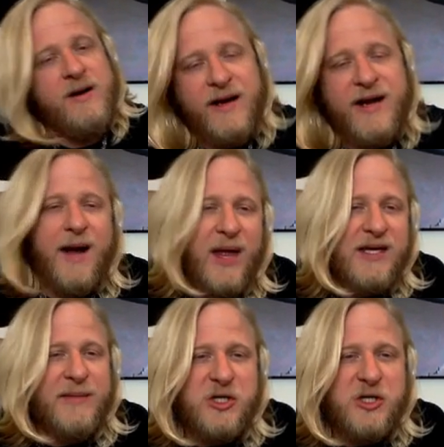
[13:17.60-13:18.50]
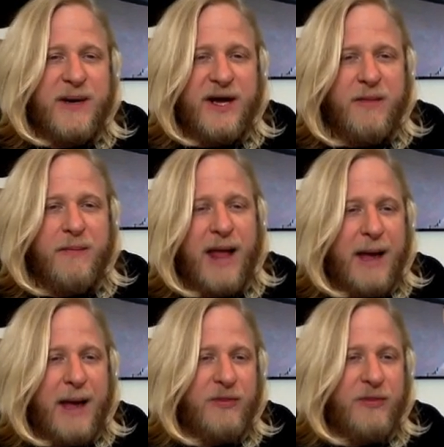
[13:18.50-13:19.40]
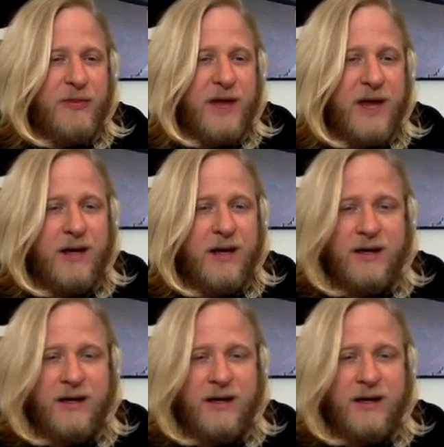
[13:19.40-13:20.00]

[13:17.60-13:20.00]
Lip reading: Yeah, I'm not so big on the black power thing.